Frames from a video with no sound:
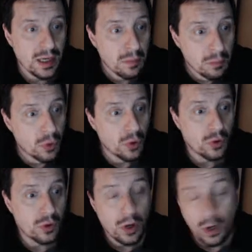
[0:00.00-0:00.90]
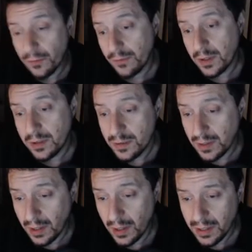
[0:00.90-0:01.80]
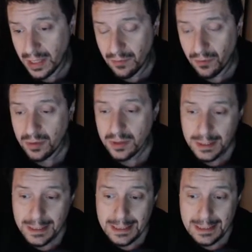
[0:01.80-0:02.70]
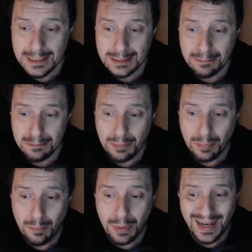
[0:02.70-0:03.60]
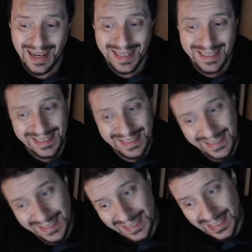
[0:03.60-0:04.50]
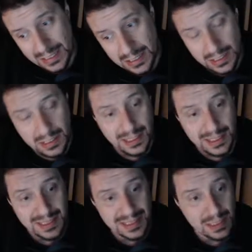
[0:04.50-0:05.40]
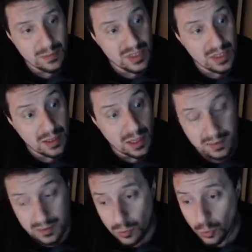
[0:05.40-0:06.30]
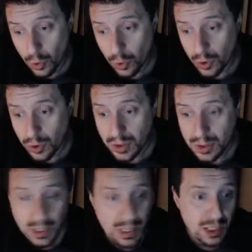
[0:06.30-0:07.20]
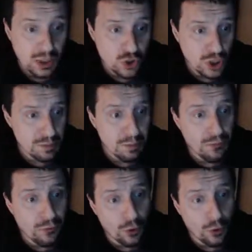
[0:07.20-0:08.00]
more often the Caernarvon. But it seems it doesn't work. Just before